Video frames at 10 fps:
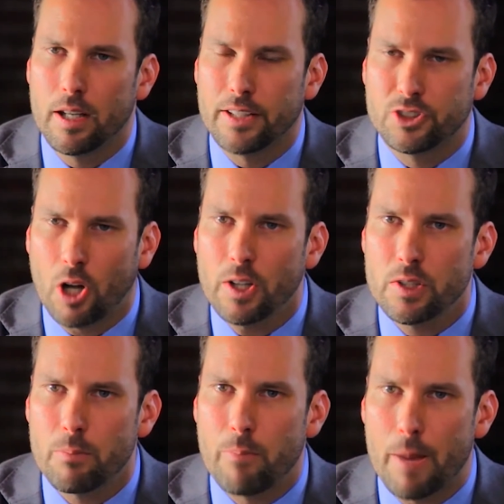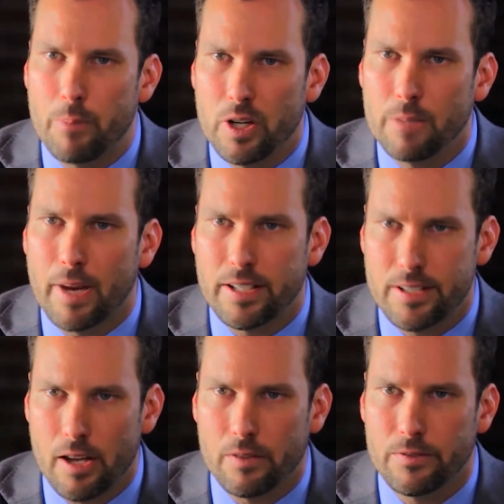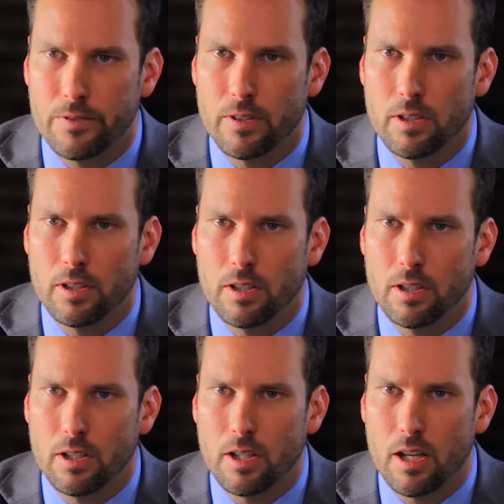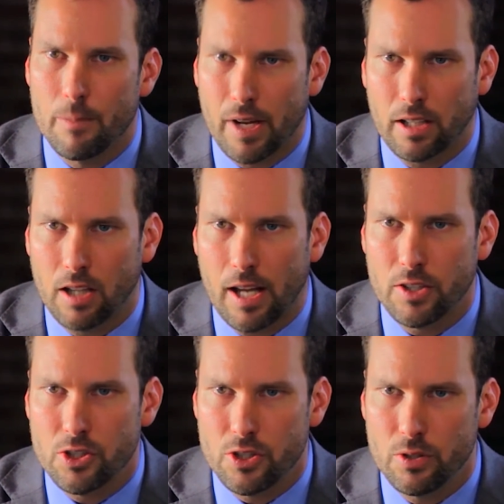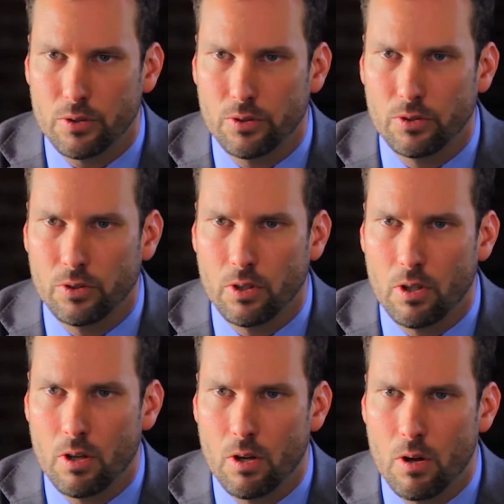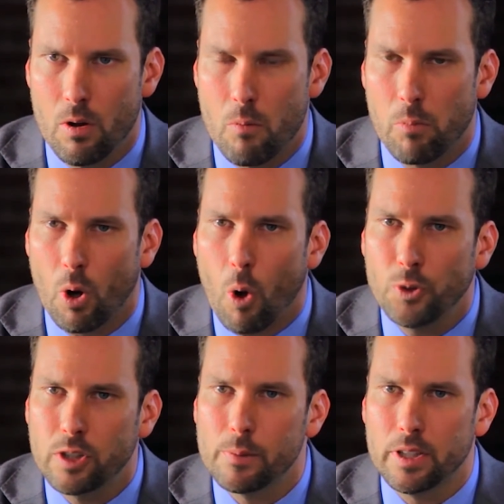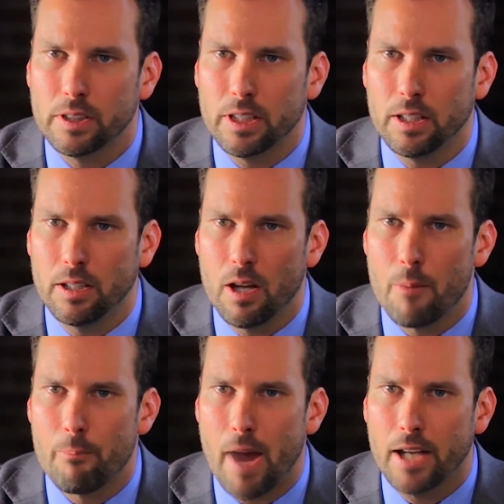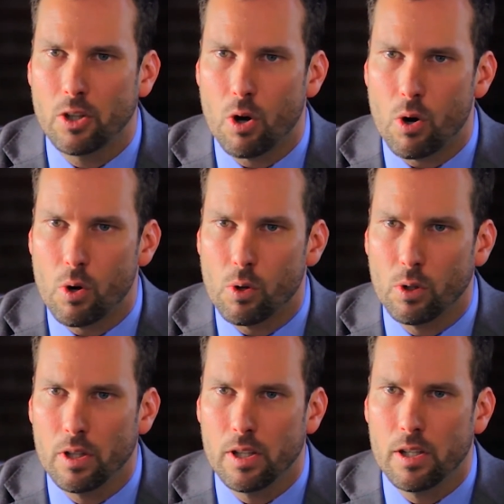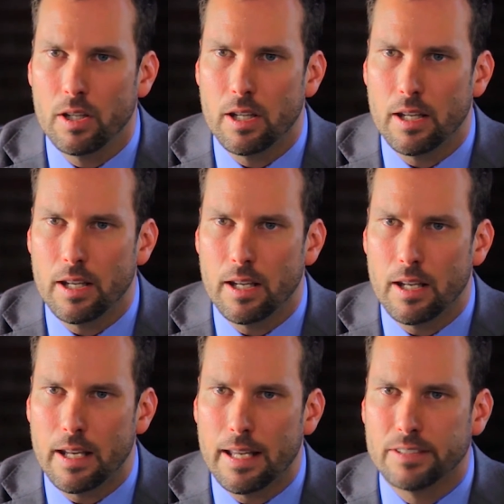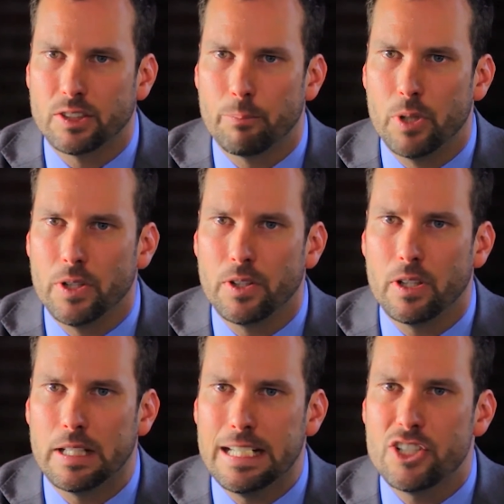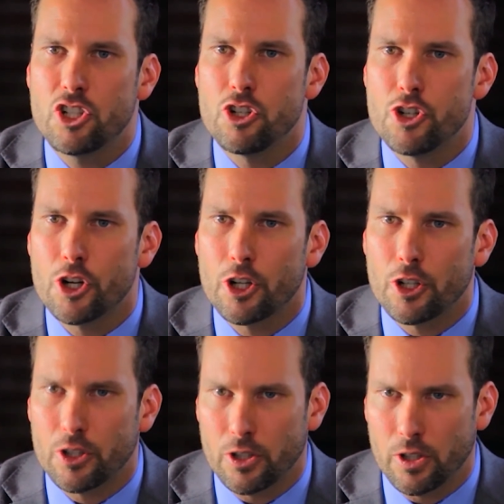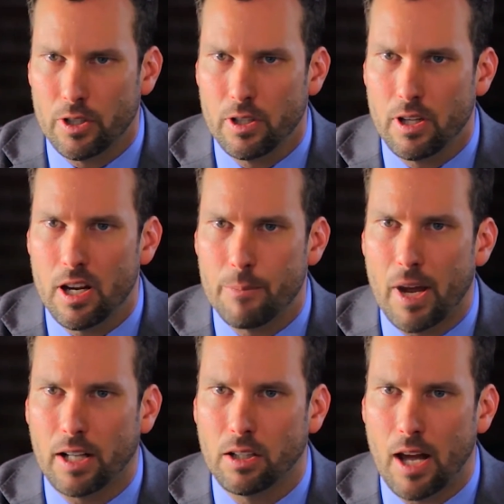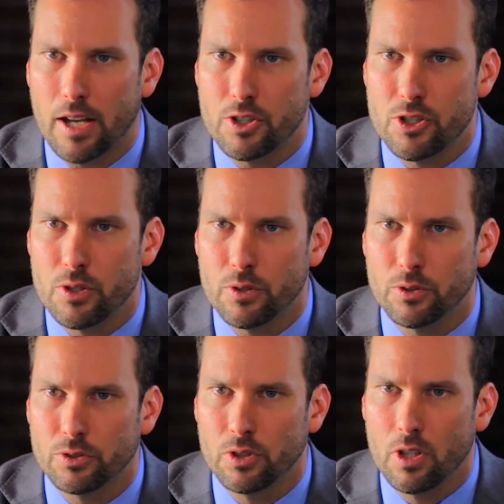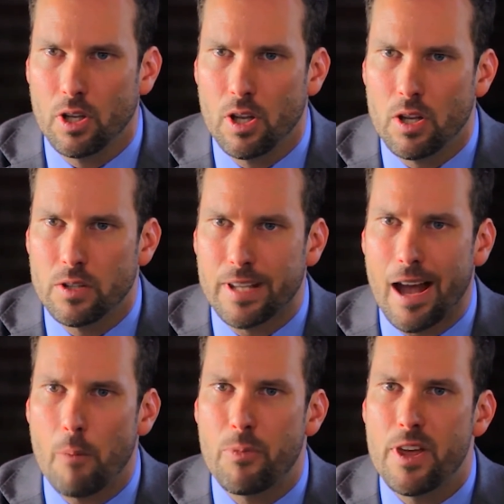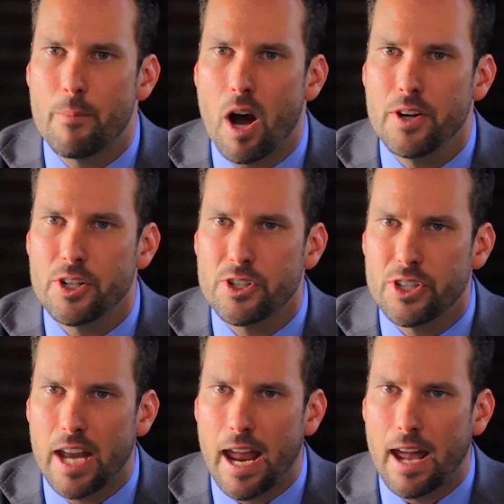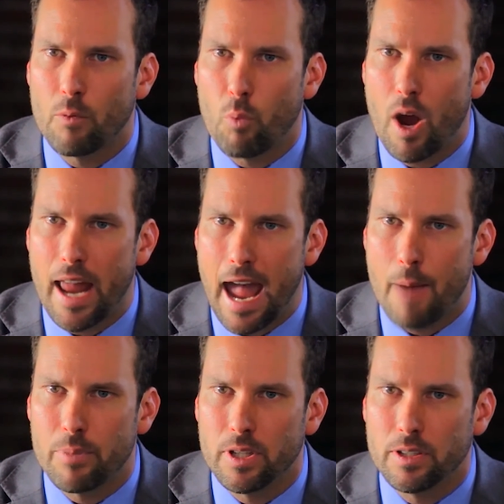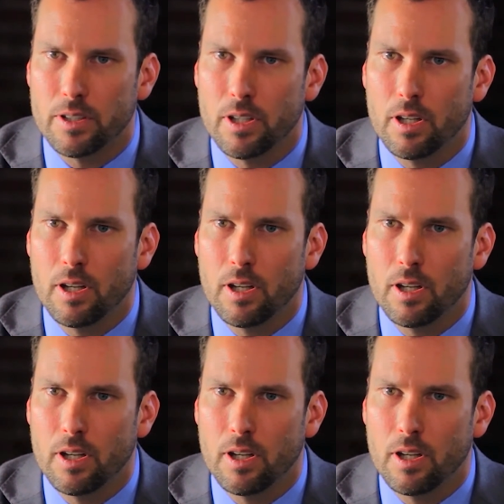It starts by putting myself in my client's shoes. But ultimately, my goal is to put each juror in my client's shoes, to help them understand what happened